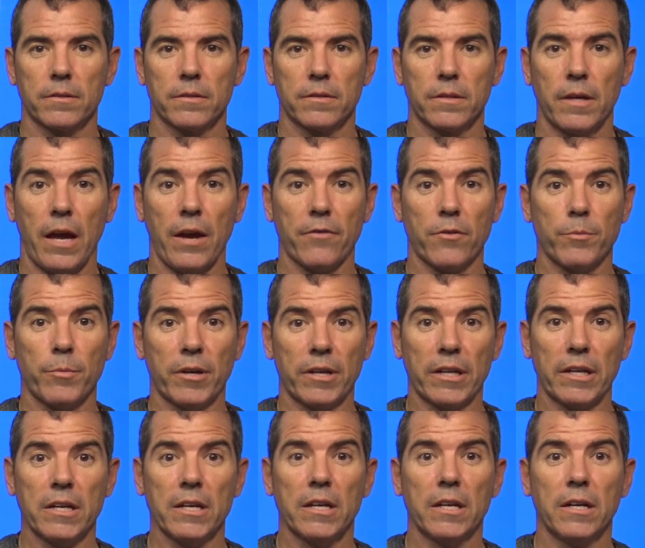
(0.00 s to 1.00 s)
Hey,
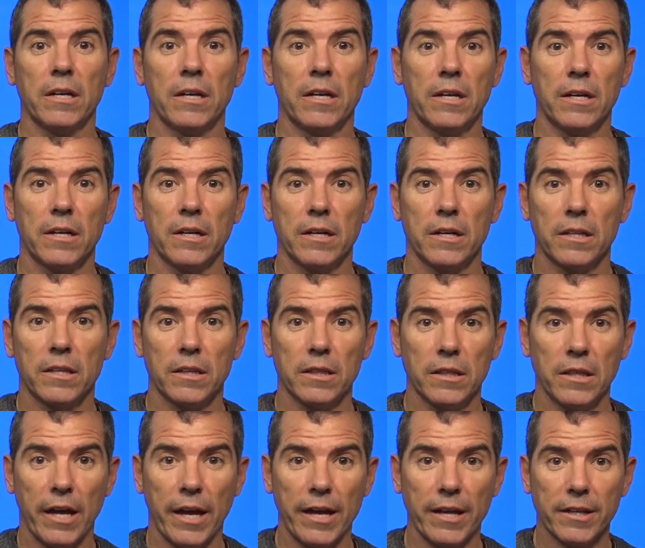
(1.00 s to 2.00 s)
everybody,
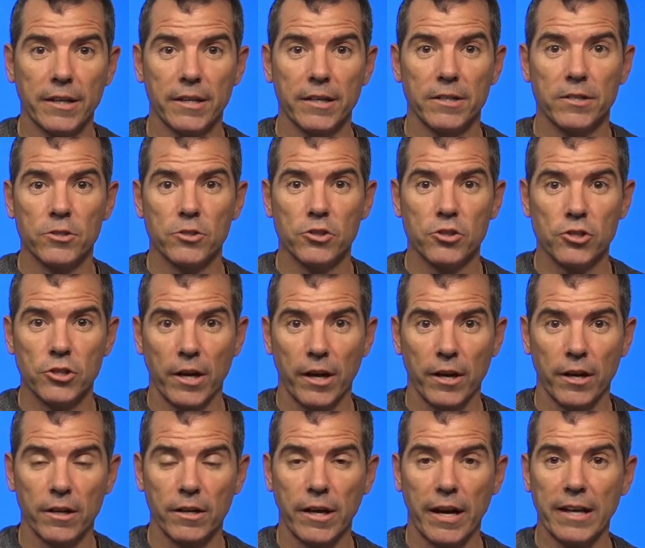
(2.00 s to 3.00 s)
like,
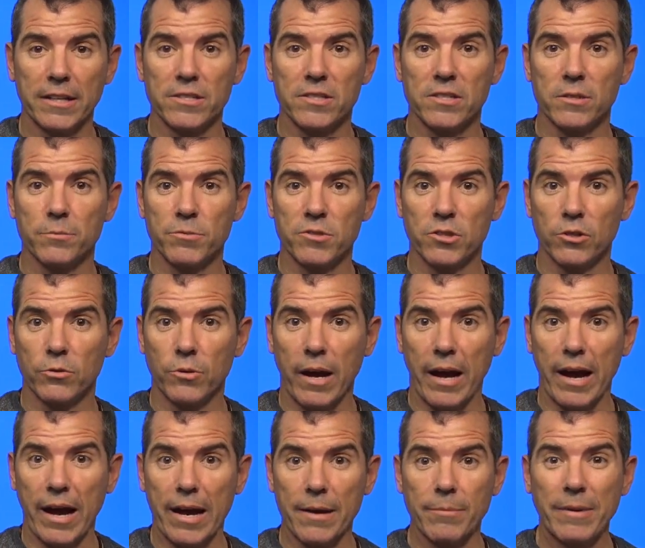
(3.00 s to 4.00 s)
share, and
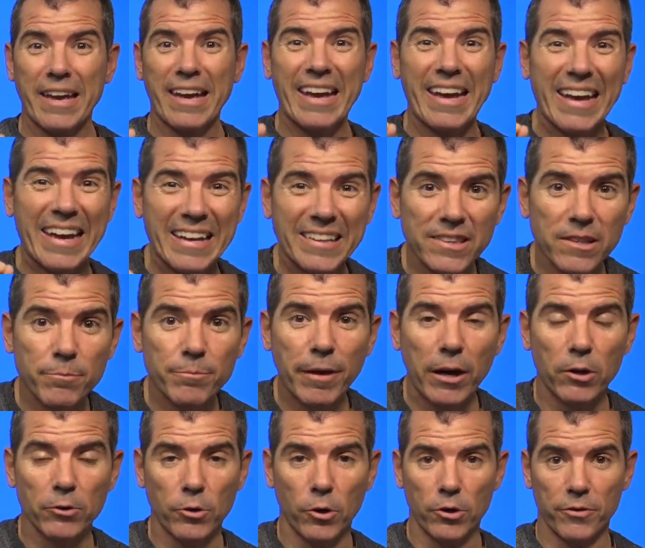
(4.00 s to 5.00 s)
subscribe. Hit the
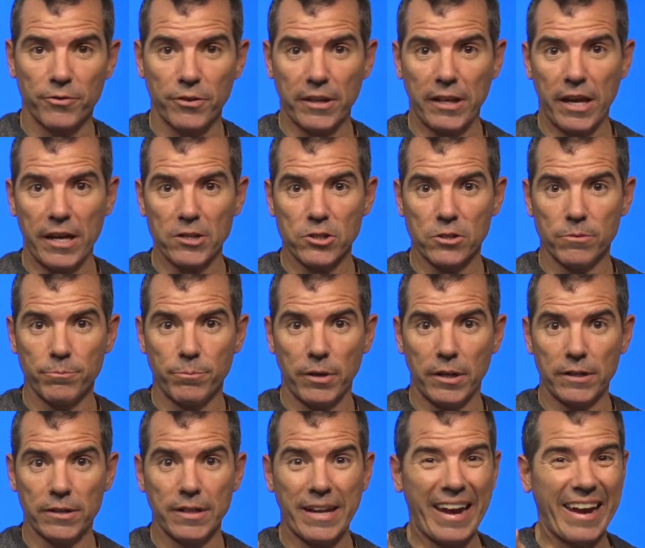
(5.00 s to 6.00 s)
bell notification
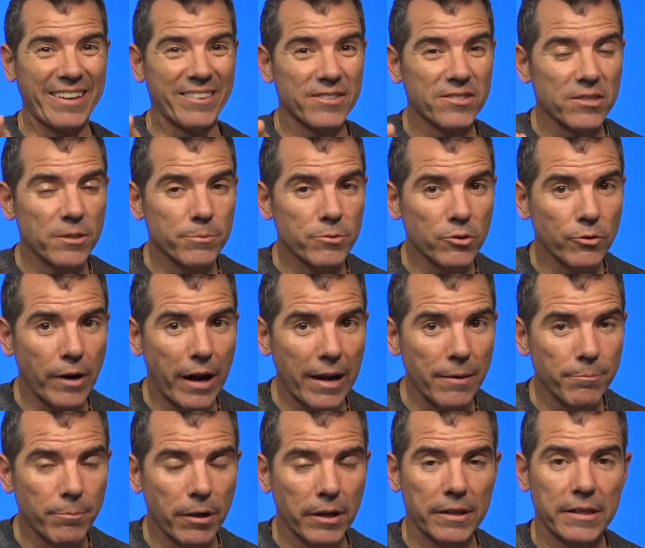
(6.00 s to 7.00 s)
button and the
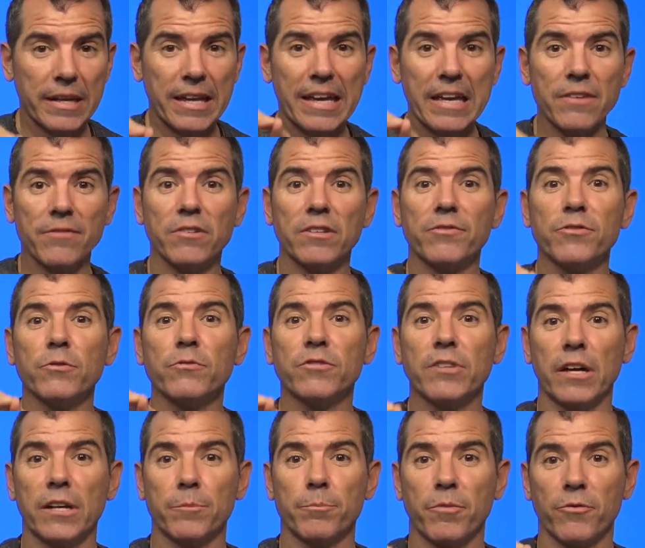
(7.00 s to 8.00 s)
subscribe button, even if you've
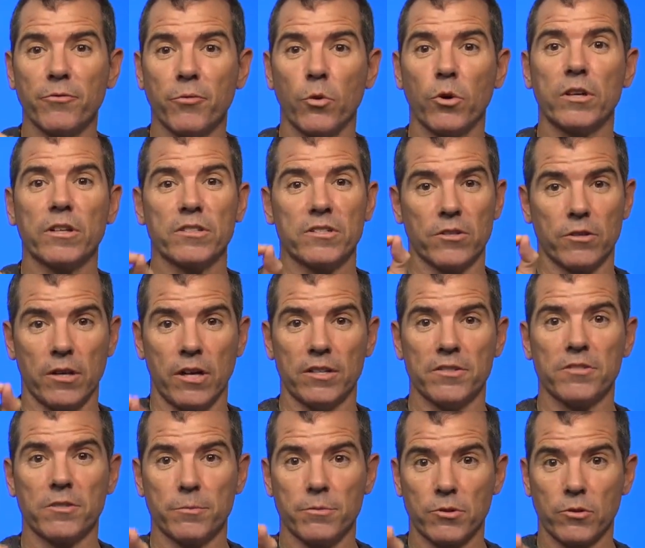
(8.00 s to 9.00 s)
done it before, because they're
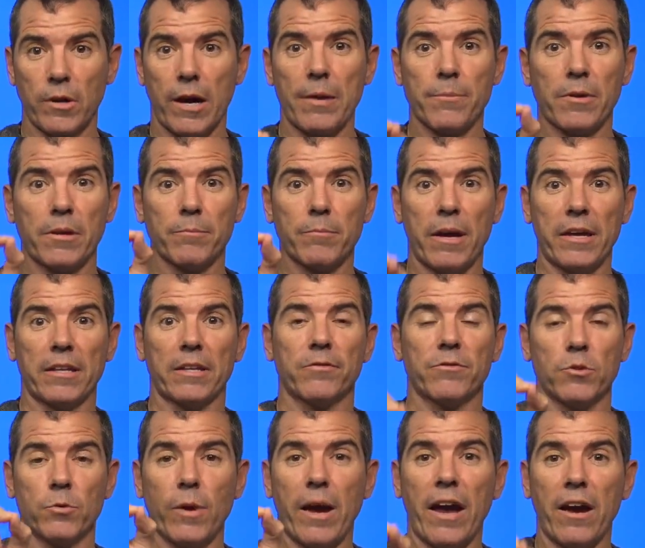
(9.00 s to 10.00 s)
unsubscribing many of
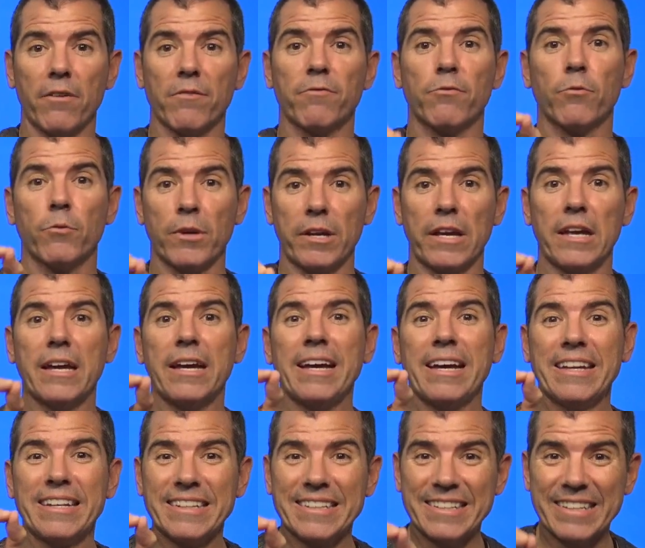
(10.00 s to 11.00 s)
you every
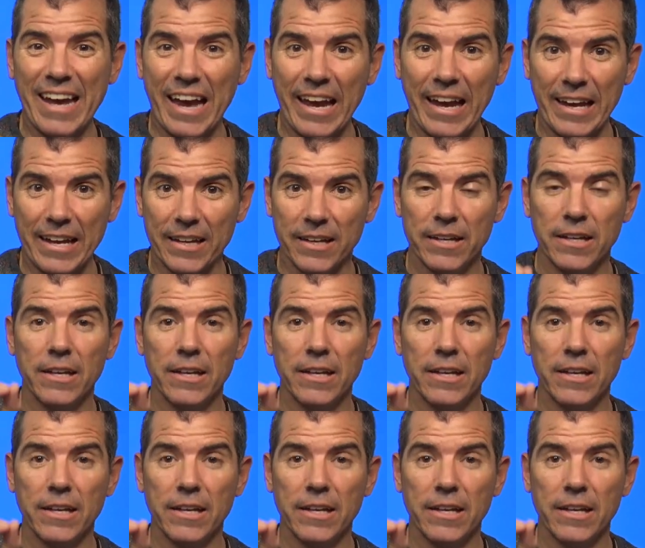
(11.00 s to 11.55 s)
day.